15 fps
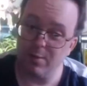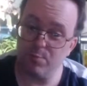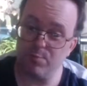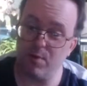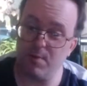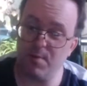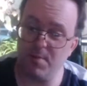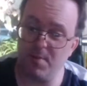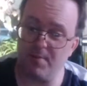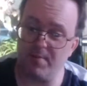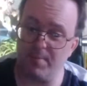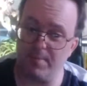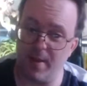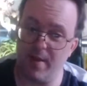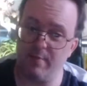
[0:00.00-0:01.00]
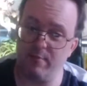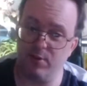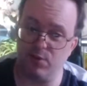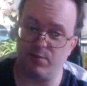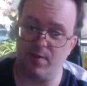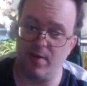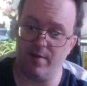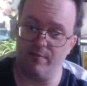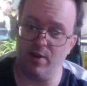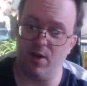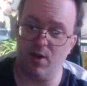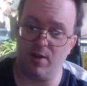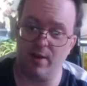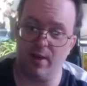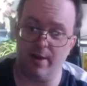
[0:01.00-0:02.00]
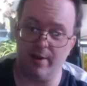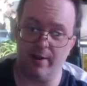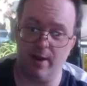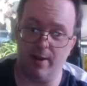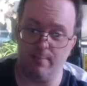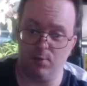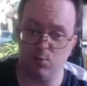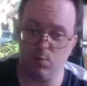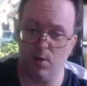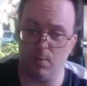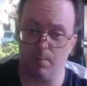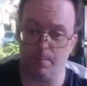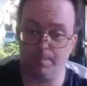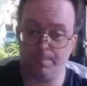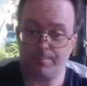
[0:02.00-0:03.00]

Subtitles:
probably my parents' favourite arcade game as well.